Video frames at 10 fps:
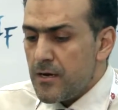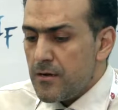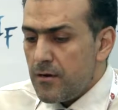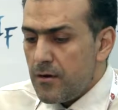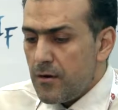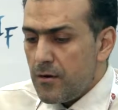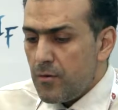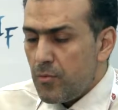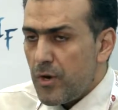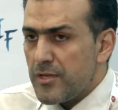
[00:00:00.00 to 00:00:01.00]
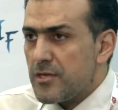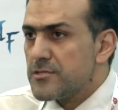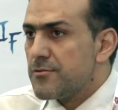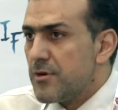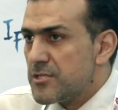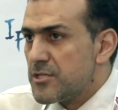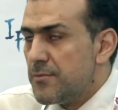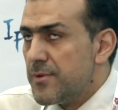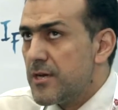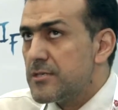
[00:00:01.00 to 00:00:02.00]
Why not Russia?
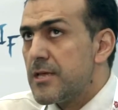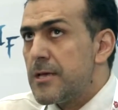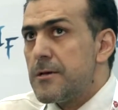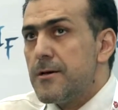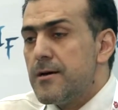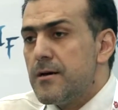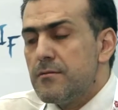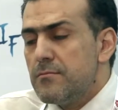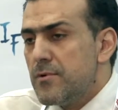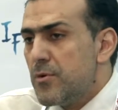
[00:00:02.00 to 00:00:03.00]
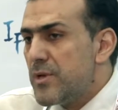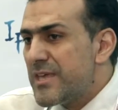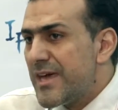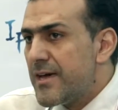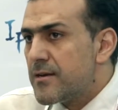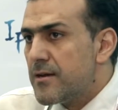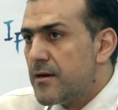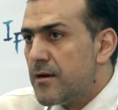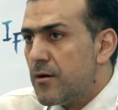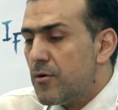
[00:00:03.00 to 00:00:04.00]
Because we can
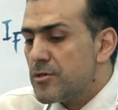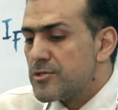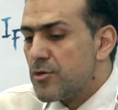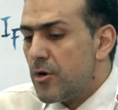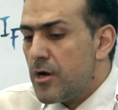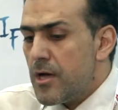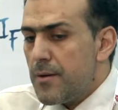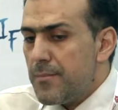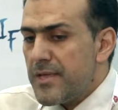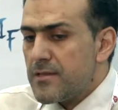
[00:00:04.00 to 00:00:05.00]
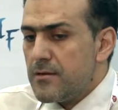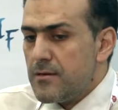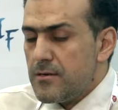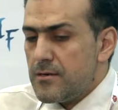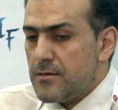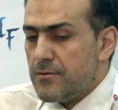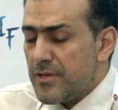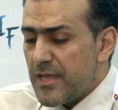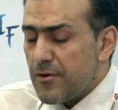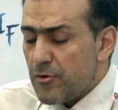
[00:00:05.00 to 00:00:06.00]
also make a
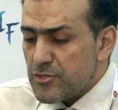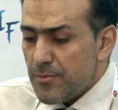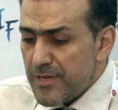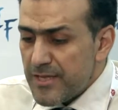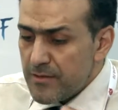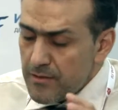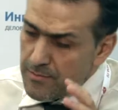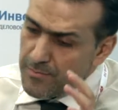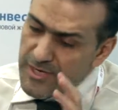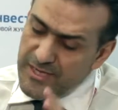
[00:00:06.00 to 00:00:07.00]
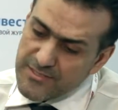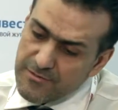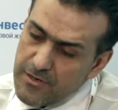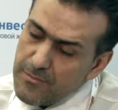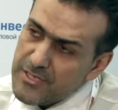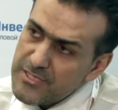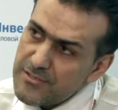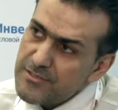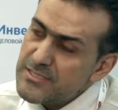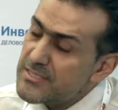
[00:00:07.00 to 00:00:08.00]
bilateral
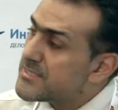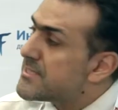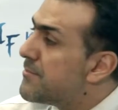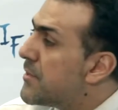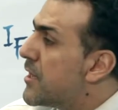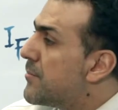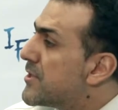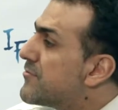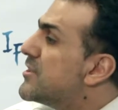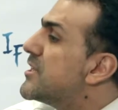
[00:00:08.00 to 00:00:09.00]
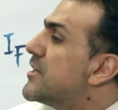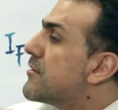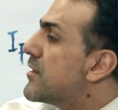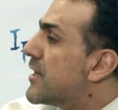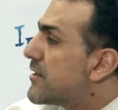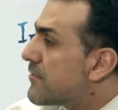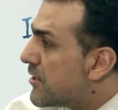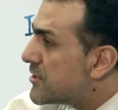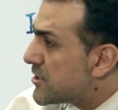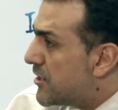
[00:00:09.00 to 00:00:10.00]
monetary system between Iran and
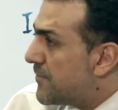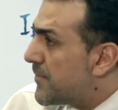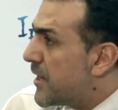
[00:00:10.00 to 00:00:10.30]
Russia,